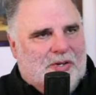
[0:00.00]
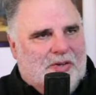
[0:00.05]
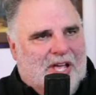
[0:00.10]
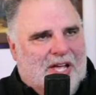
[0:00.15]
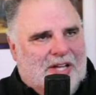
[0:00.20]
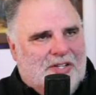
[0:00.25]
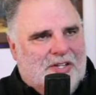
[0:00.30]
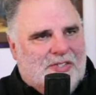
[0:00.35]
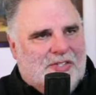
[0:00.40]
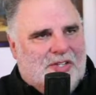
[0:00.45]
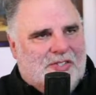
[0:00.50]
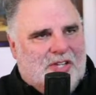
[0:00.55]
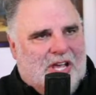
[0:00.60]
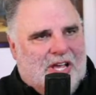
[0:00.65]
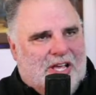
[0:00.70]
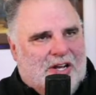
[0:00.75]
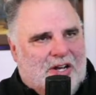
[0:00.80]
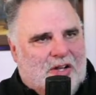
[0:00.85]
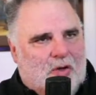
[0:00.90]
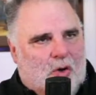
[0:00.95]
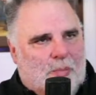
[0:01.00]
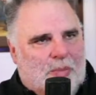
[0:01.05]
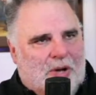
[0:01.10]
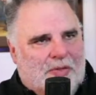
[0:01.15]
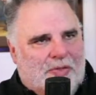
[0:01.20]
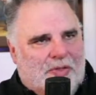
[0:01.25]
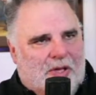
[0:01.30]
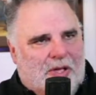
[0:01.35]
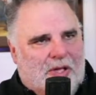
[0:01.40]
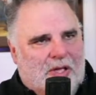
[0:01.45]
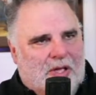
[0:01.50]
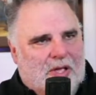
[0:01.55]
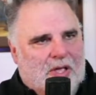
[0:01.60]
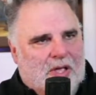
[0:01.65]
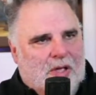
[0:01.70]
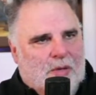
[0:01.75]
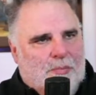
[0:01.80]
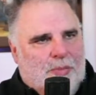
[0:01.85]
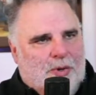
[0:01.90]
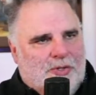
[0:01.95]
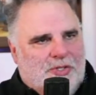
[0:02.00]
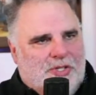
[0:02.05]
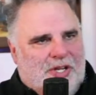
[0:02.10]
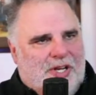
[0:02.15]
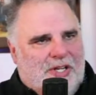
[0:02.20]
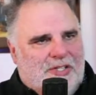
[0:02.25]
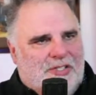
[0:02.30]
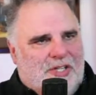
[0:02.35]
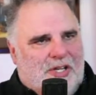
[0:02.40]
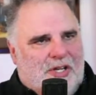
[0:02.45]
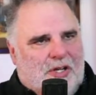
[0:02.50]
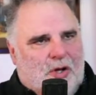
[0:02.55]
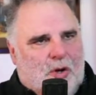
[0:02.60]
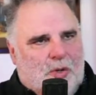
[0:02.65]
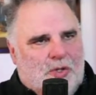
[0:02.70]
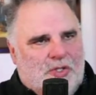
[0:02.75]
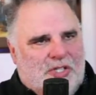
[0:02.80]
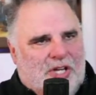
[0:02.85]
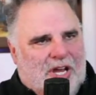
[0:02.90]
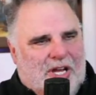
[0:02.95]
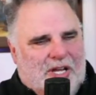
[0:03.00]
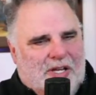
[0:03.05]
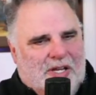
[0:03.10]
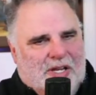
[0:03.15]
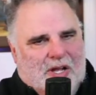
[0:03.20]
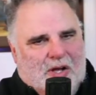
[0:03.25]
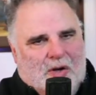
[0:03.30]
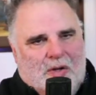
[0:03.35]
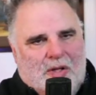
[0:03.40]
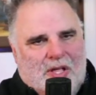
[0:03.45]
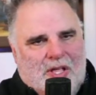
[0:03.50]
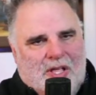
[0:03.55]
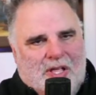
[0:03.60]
that just a second ago about the percentage to negotiate. You